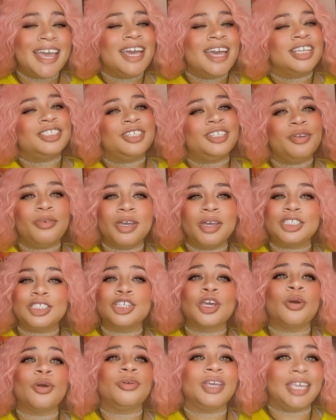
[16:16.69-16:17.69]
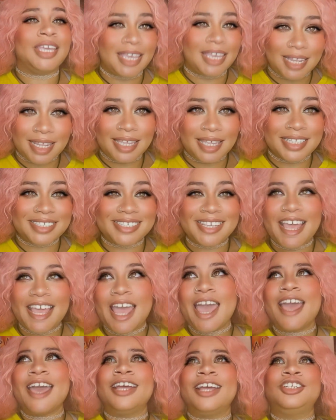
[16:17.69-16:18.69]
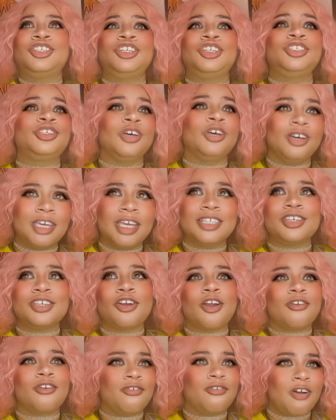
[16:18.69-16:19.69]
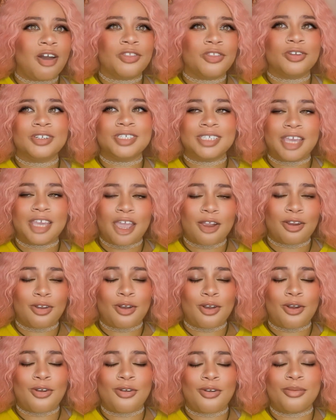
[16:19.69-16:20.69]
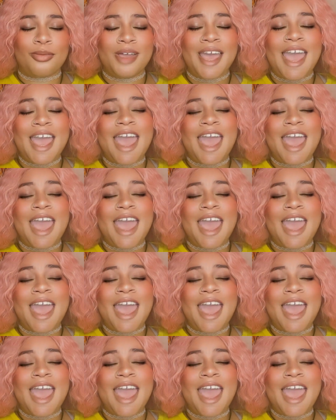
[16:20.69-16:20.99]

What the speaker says: She went to go get it, and she took it to her father's care home